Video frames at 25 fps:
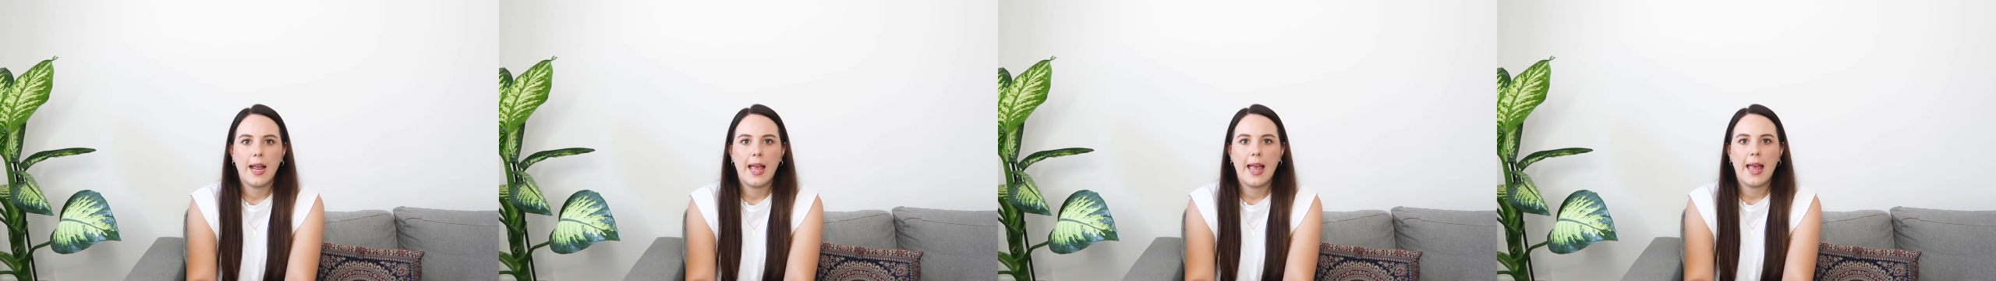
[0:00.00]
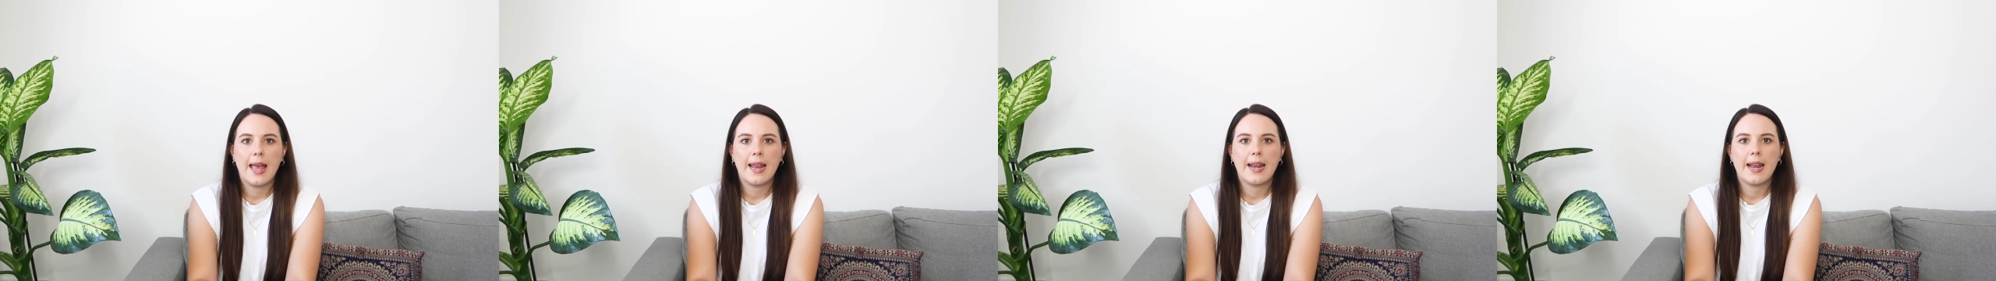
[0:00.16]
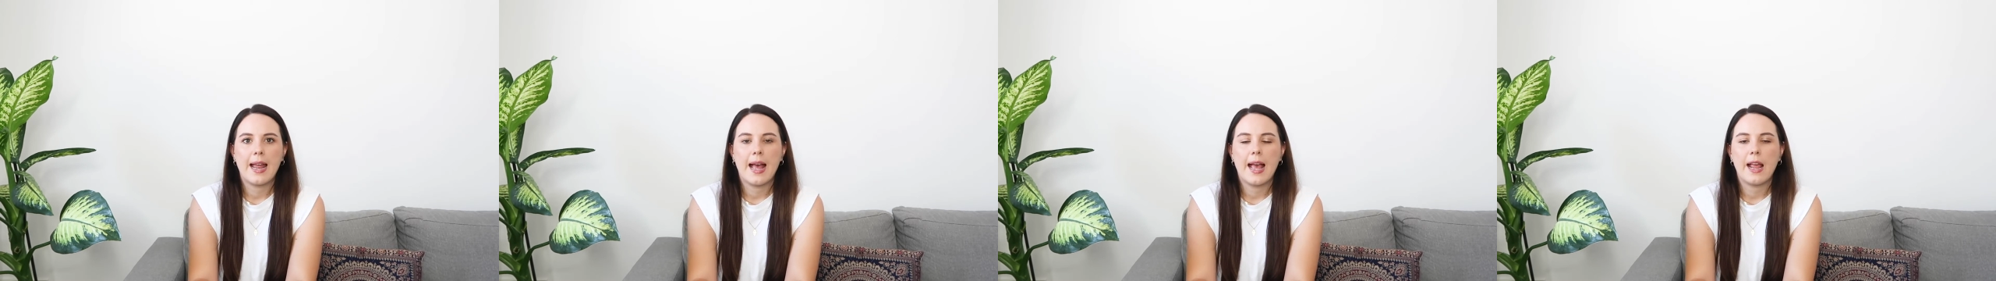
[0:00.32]

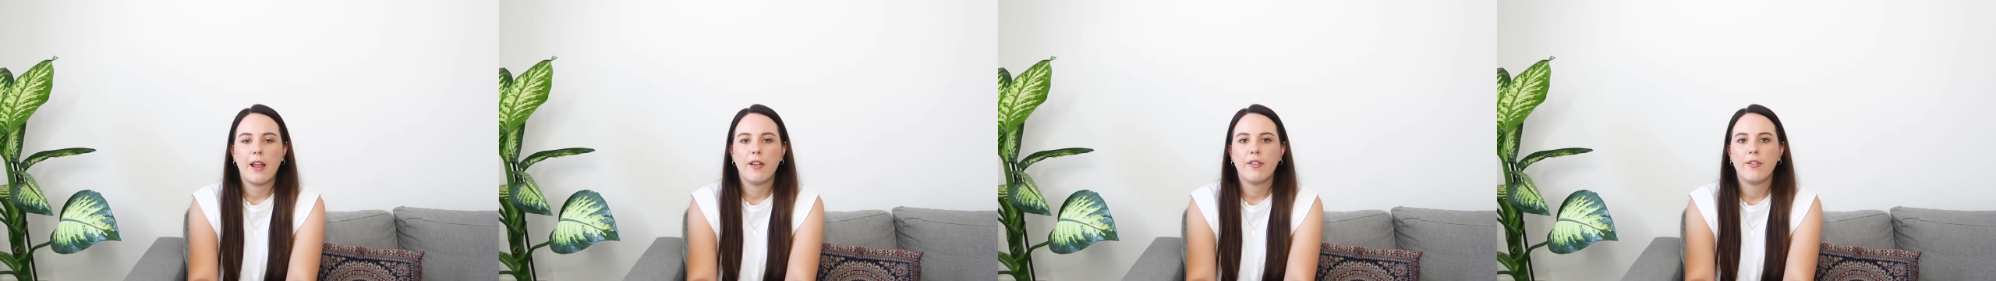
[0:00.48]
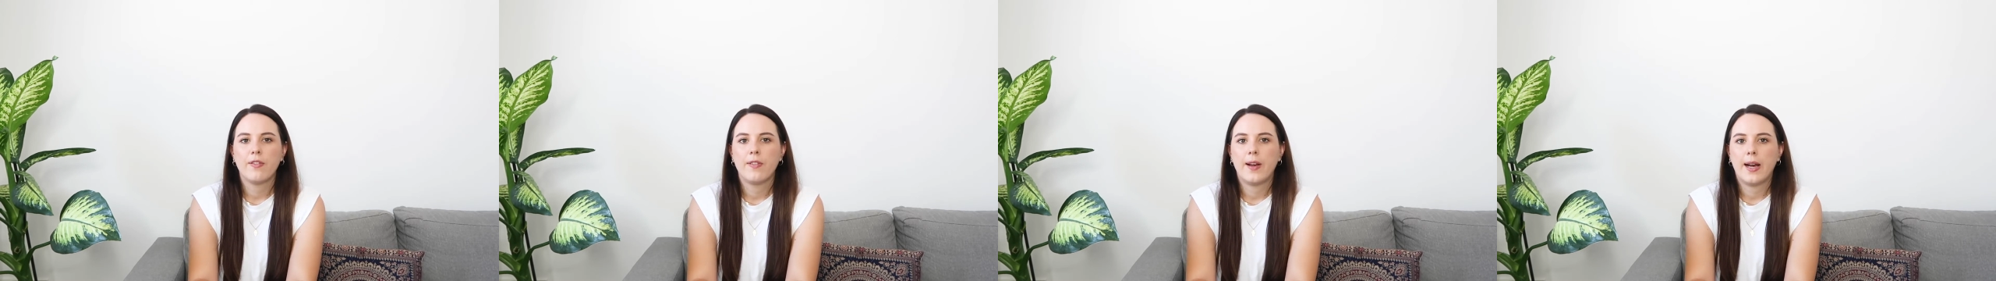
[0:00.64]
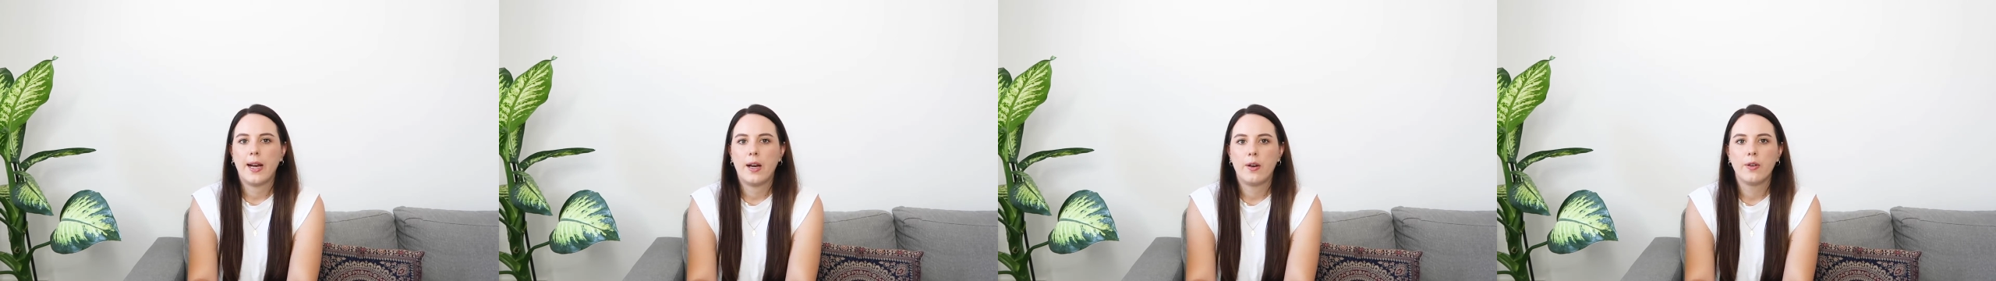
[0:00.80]
and I
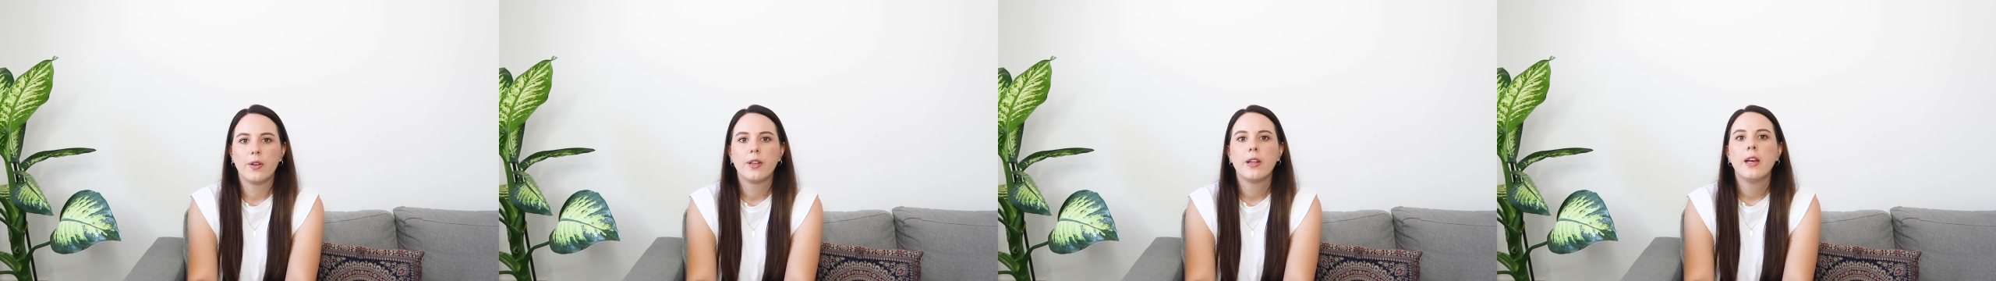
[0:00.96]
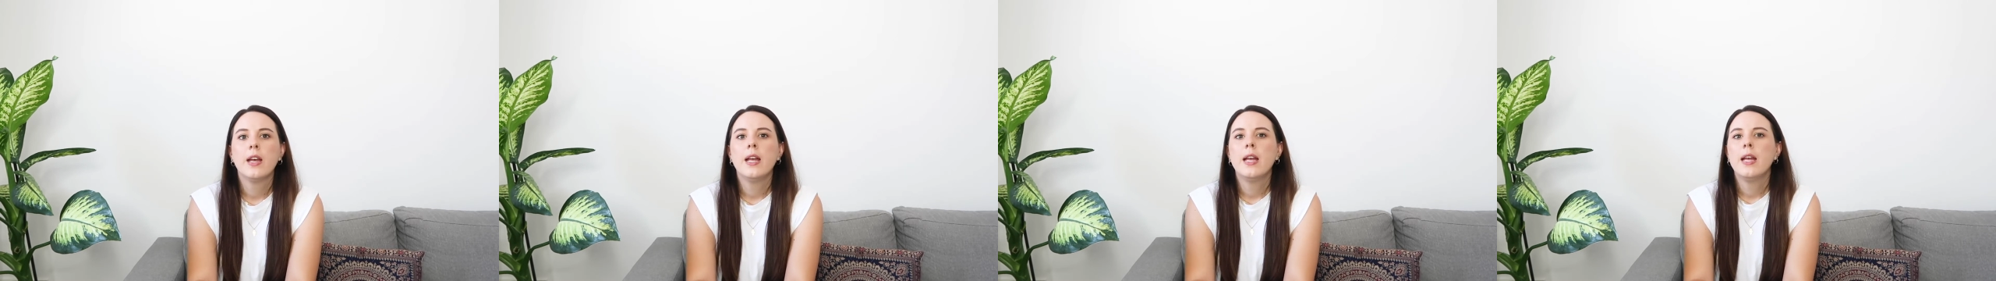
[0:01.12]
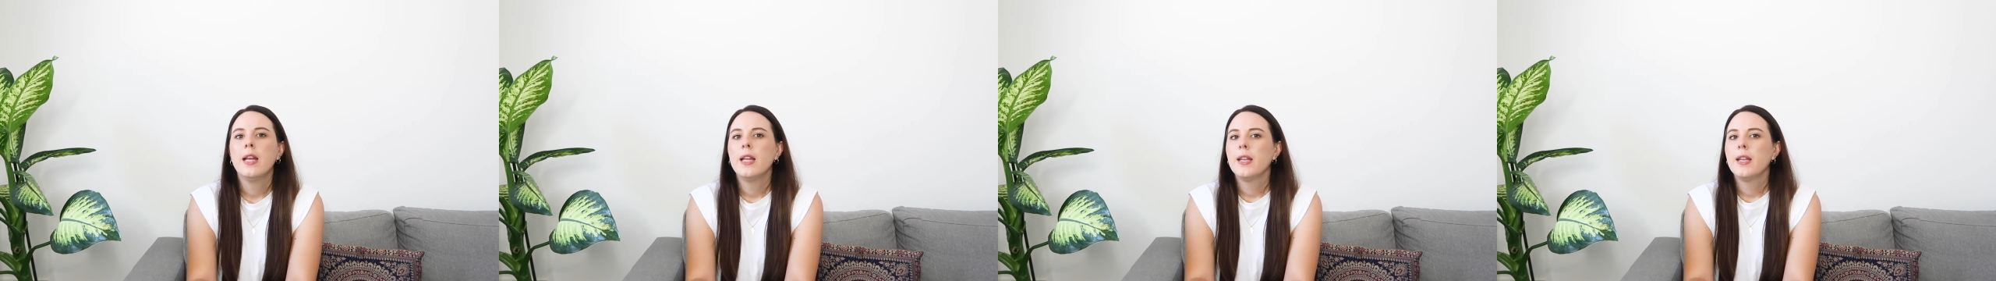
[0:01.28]
found